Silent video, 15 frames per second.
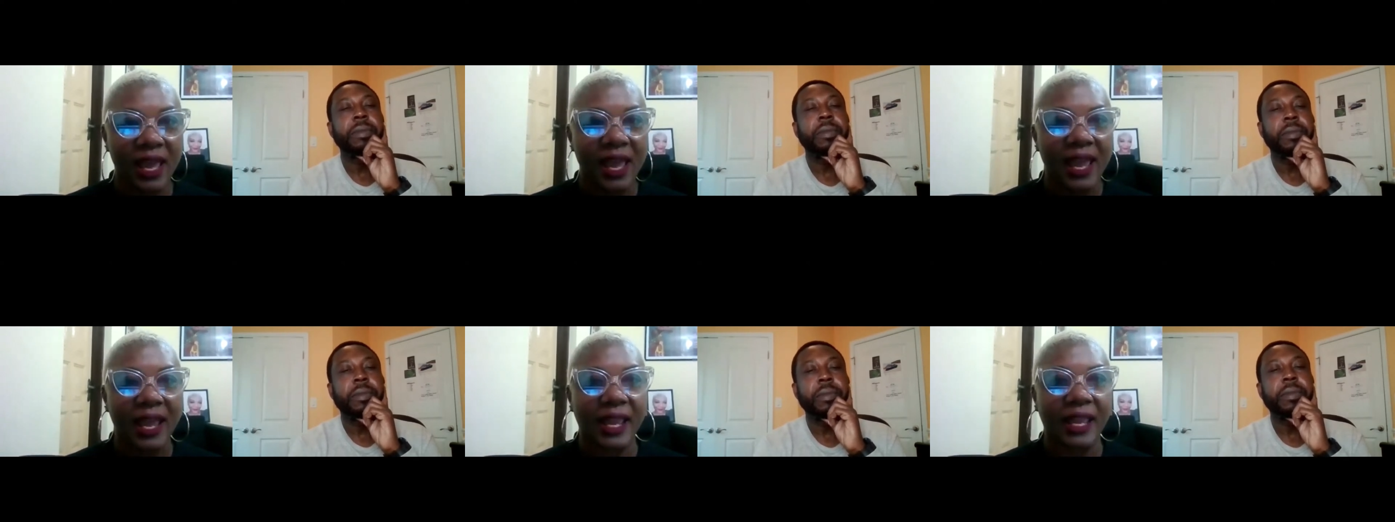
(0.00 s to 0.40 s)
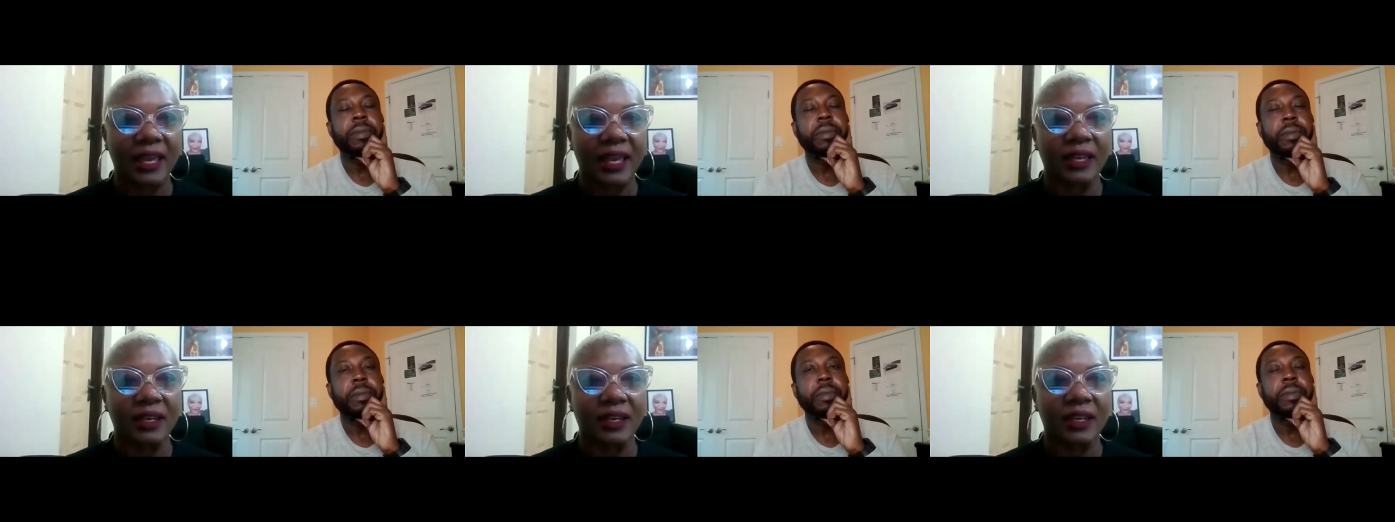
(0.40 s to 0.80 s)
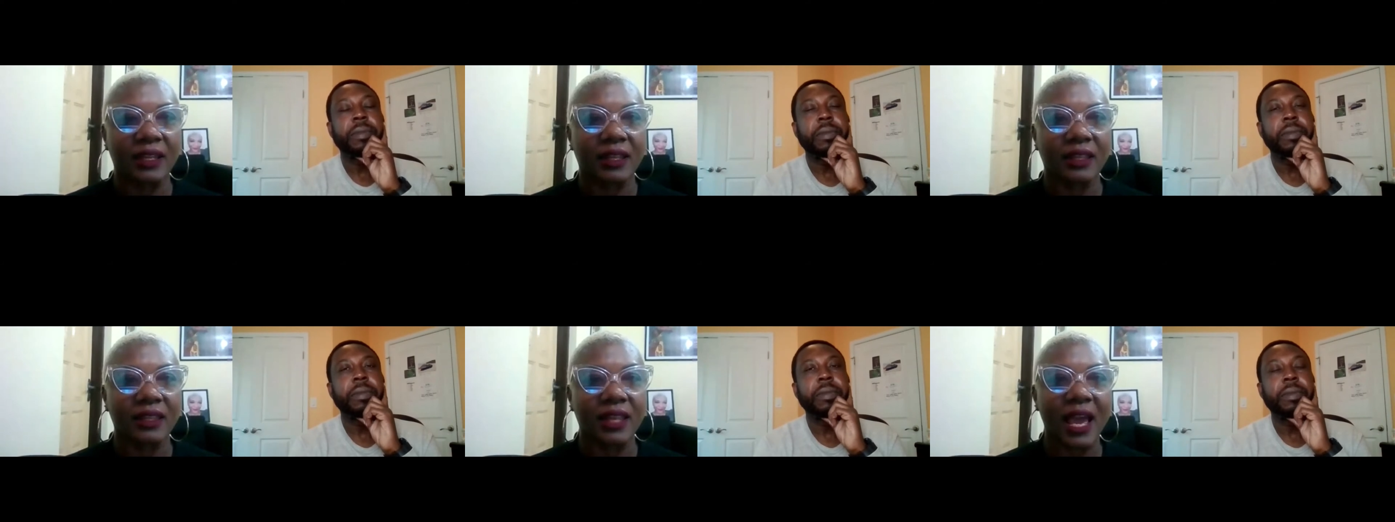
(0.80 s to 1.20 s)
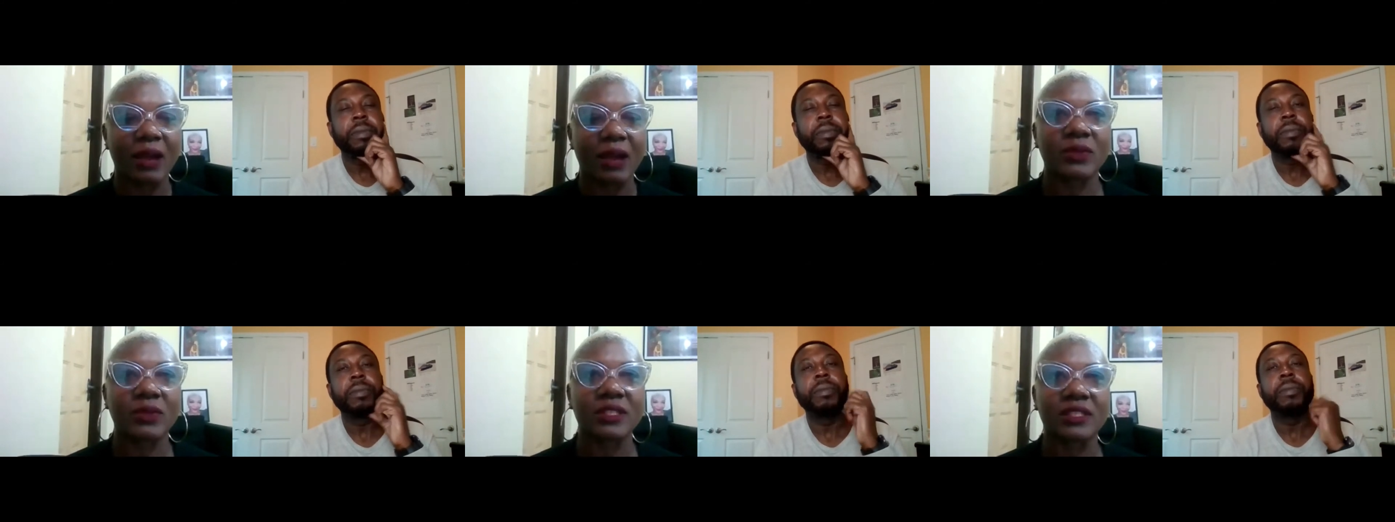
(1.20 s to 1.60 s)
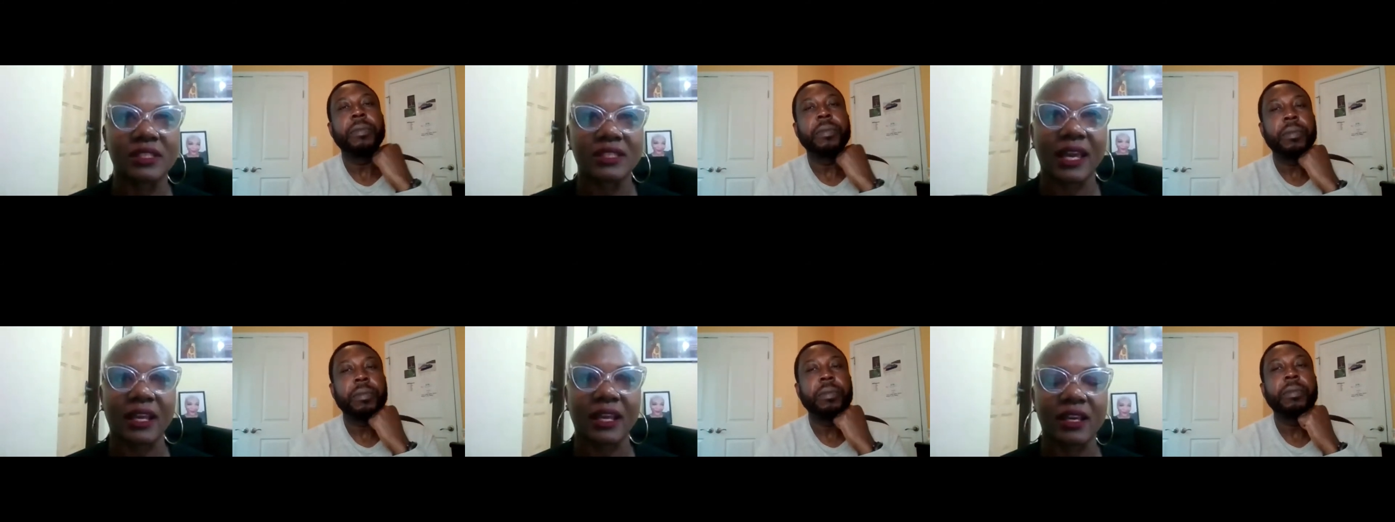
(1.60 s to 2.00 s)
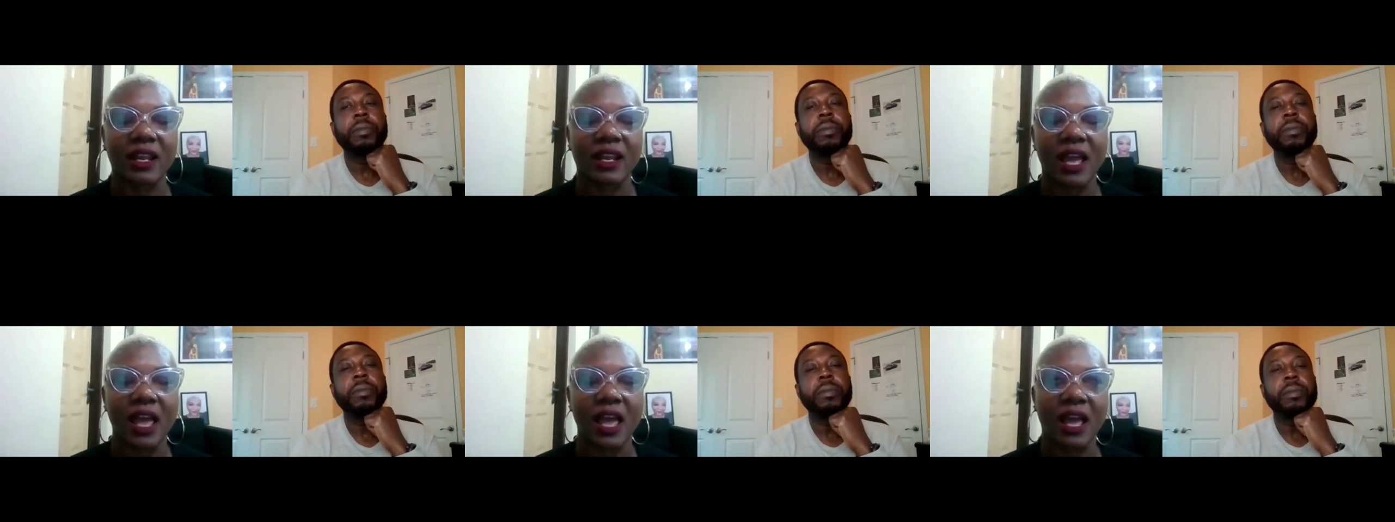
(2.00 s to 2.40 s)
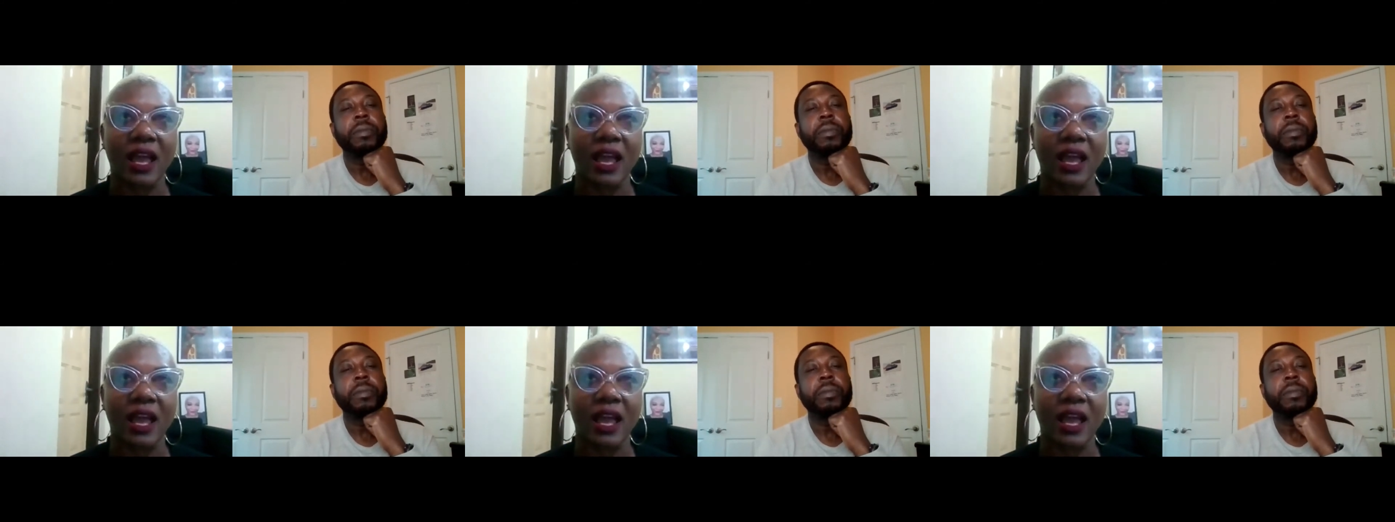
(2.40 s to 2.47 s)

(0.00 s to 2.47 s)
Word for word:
Speaker 1: And that was just like a,